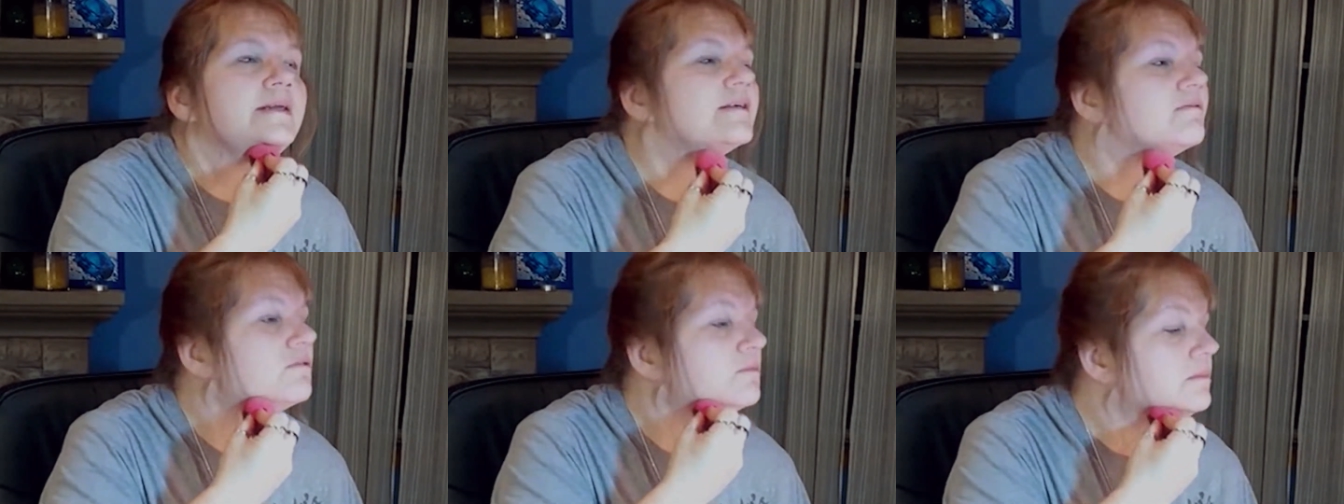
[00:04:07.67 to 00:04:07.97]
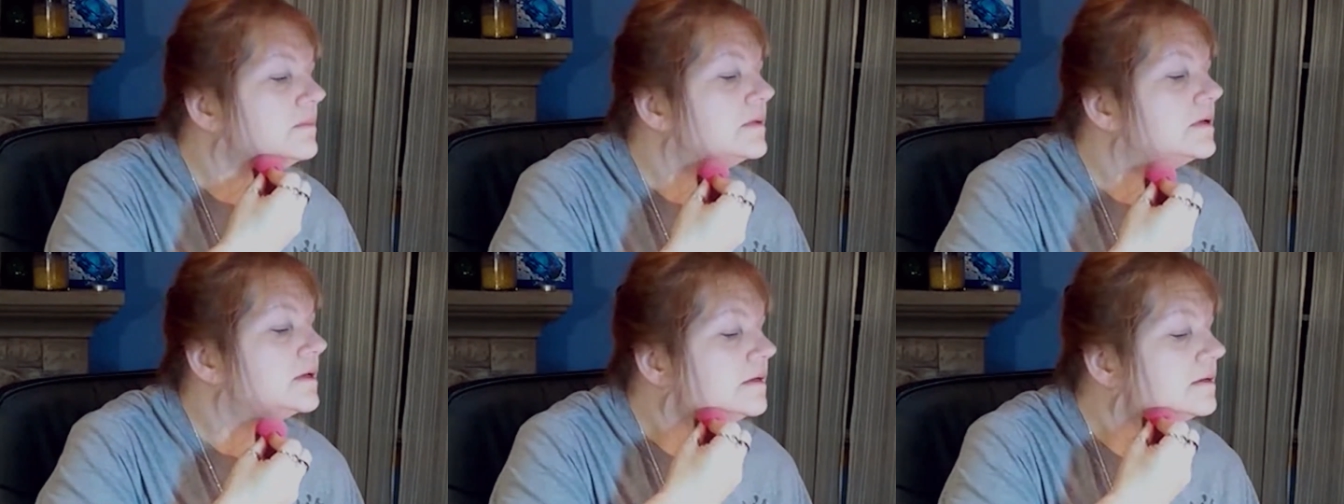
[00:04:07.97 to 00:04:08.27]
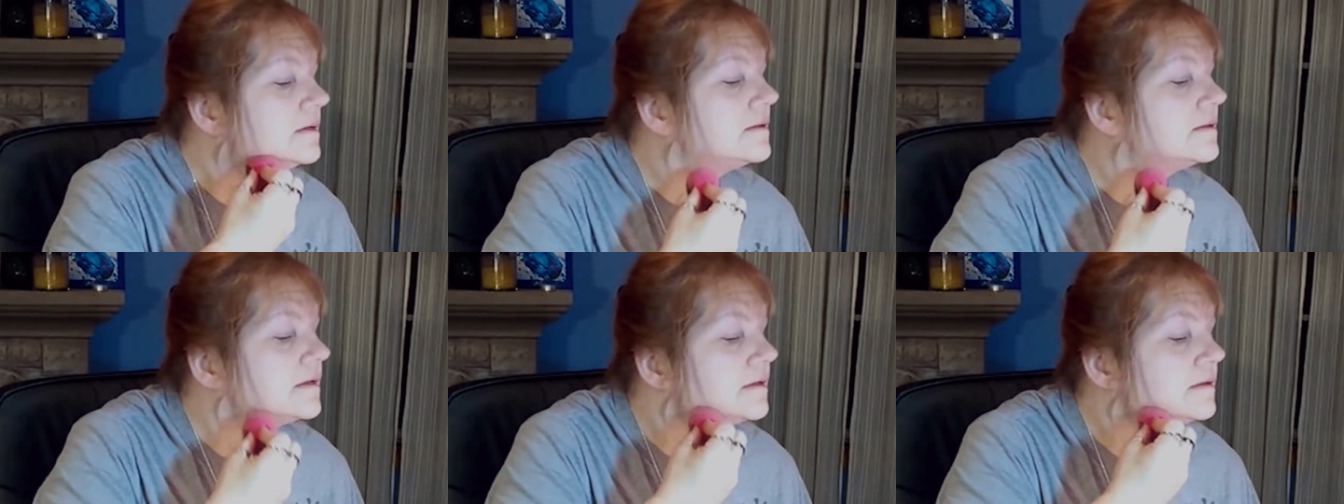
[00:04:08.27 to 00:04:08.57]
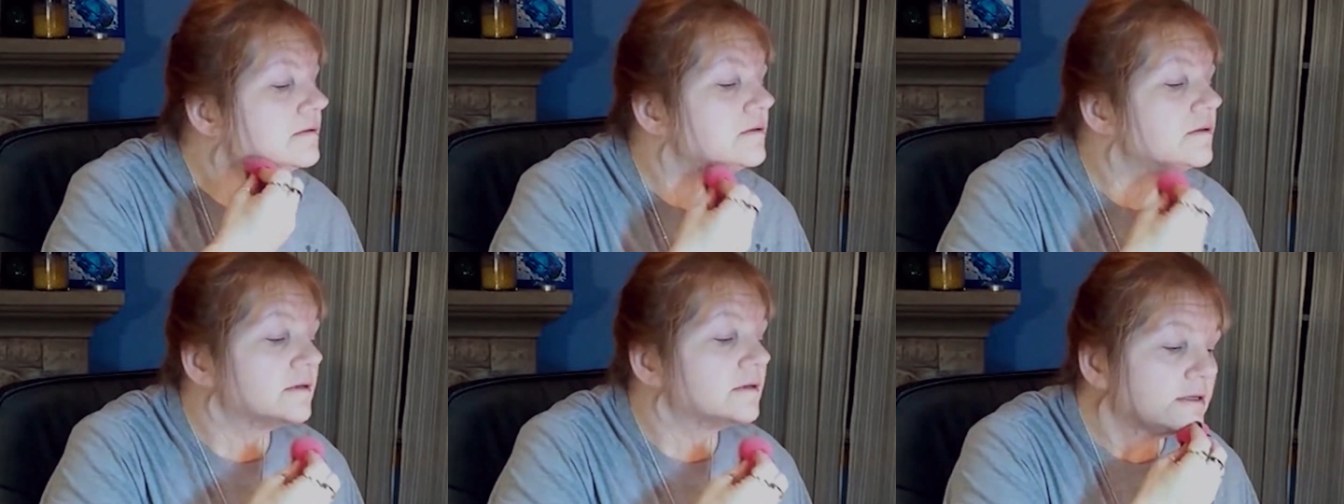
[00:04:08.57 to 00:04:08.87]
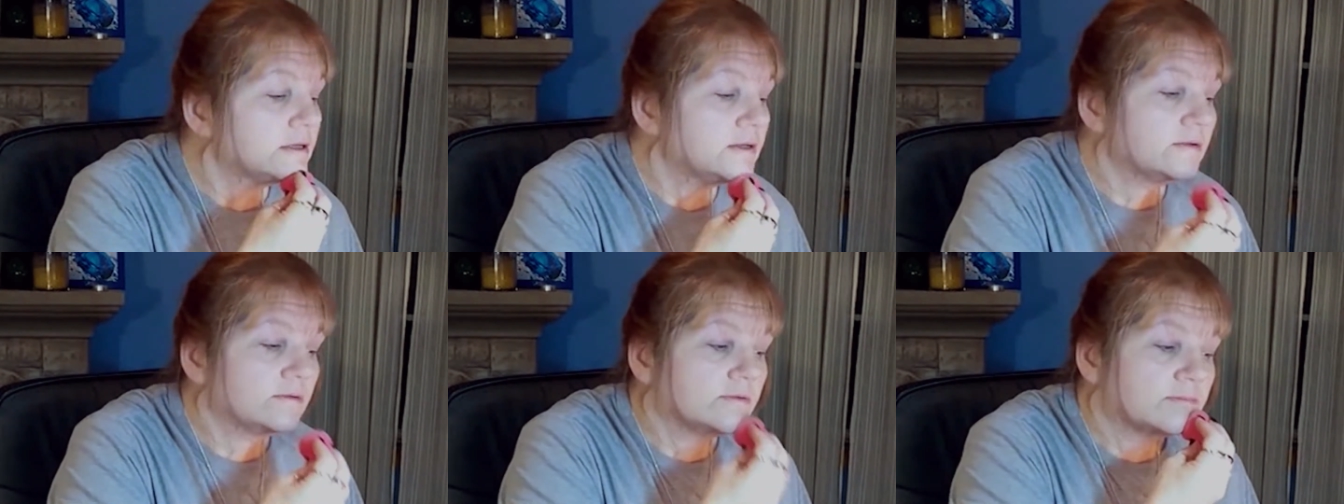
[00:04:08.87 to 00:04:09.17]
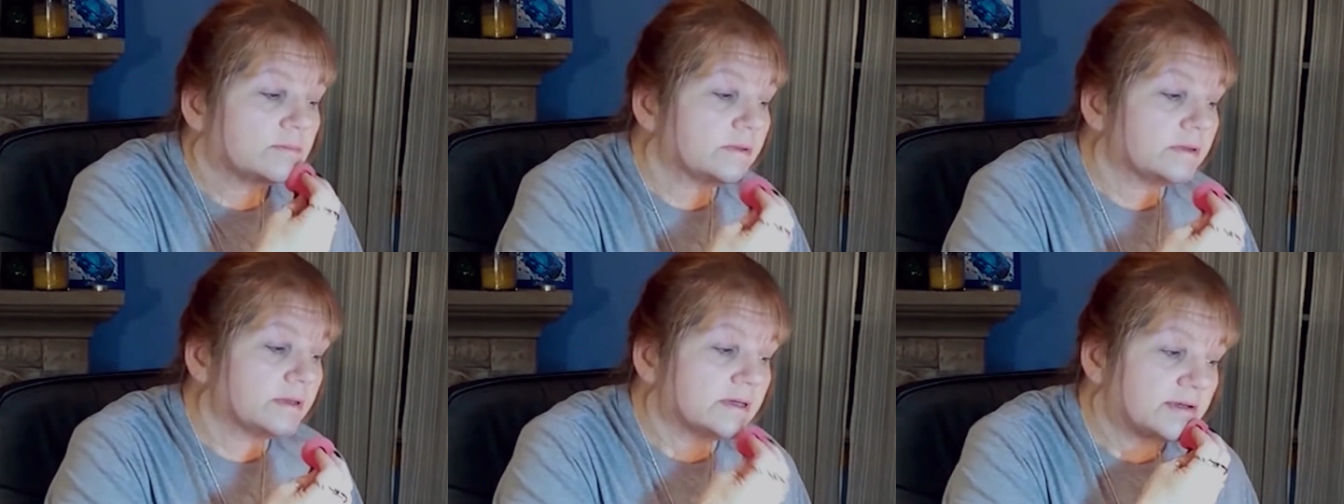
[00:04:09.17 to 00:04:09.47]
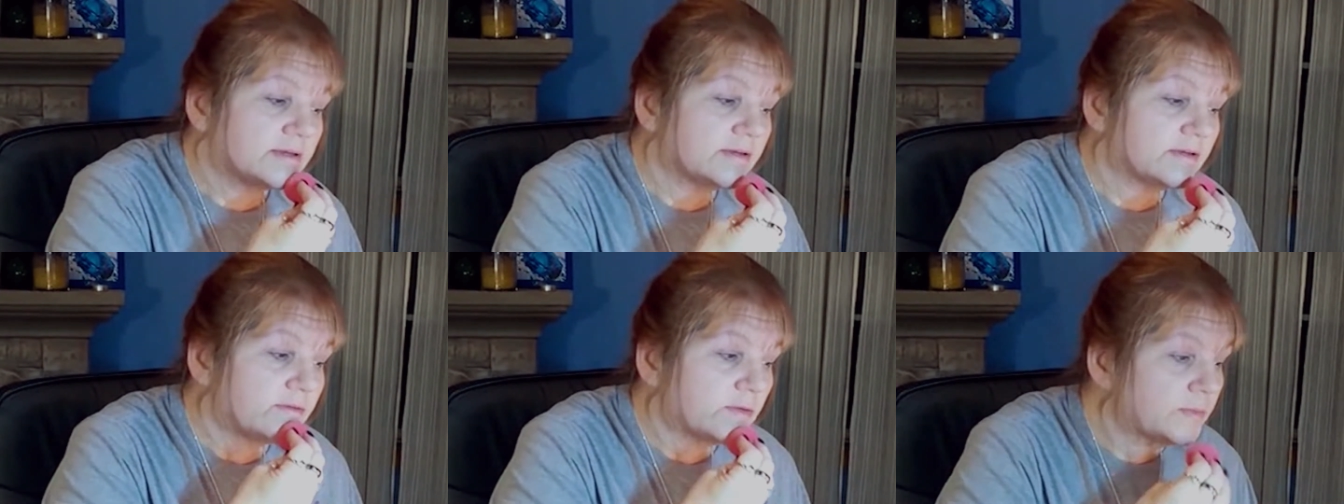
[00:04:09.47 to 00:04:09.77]
have a million things you could use in
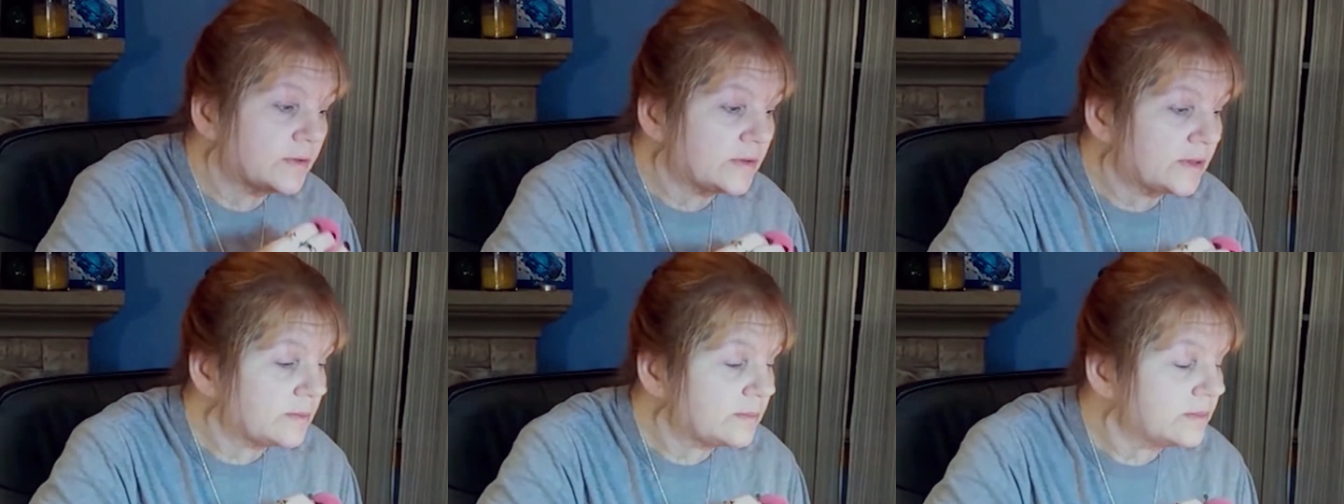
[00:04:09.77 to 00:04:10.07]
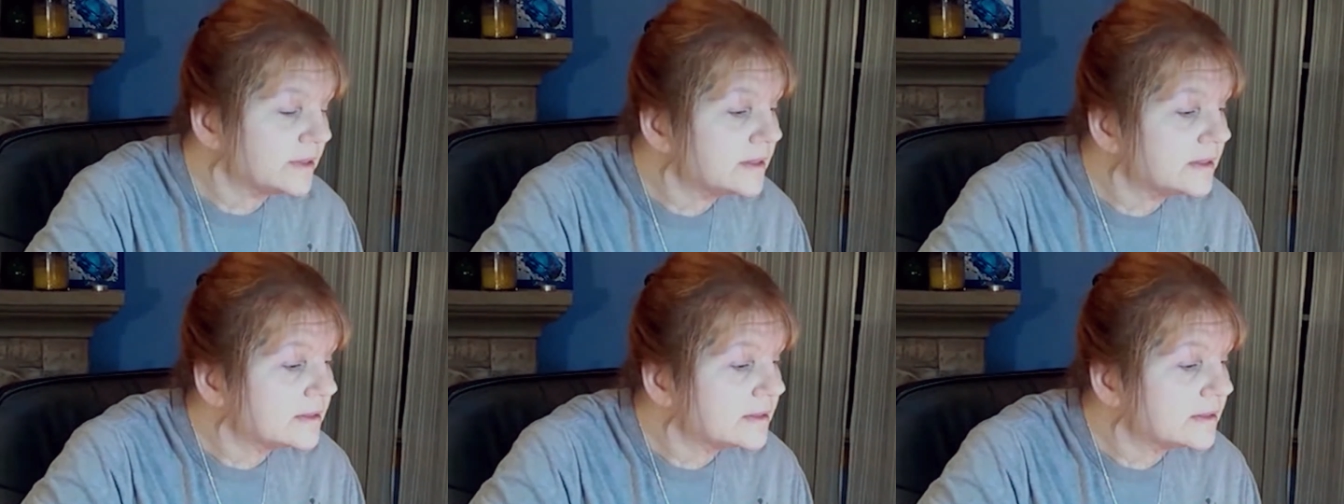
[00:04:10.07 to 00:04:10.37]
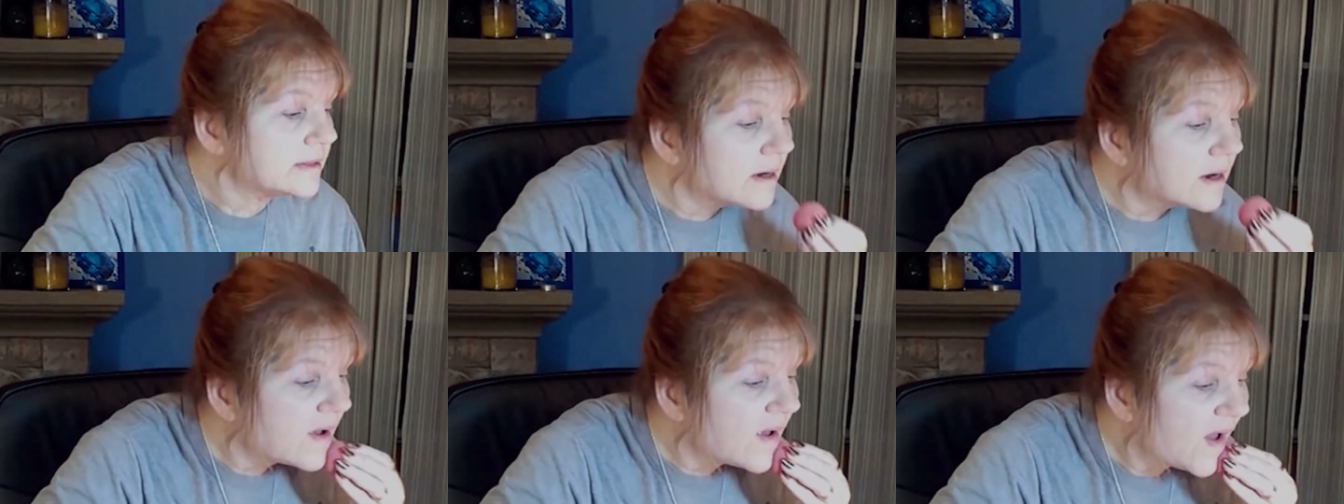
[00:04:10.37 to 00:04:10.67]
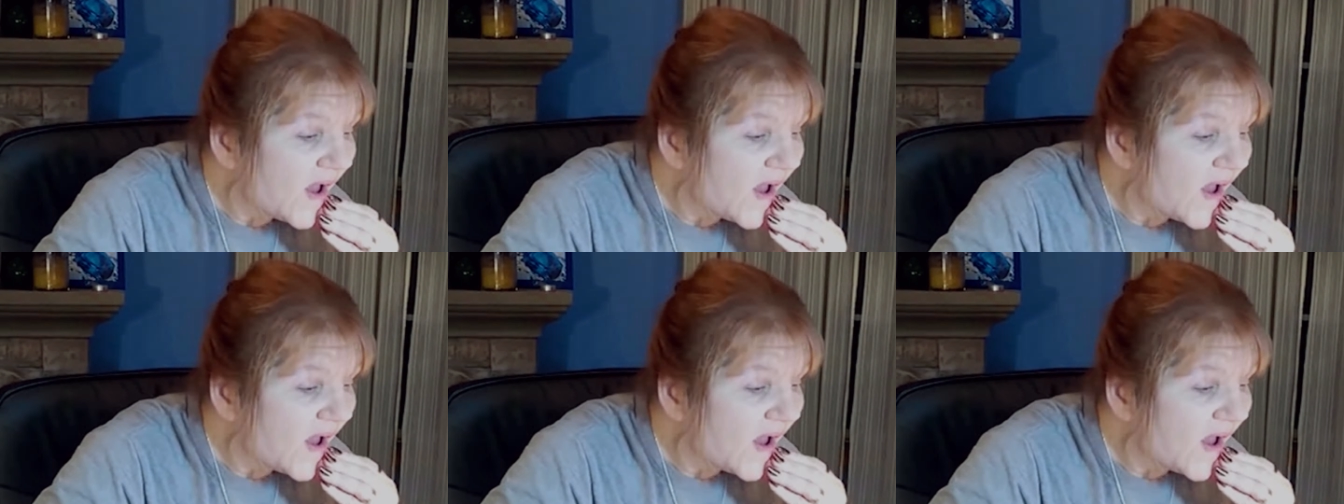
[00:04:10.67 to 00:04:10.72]
place of a beauty blender,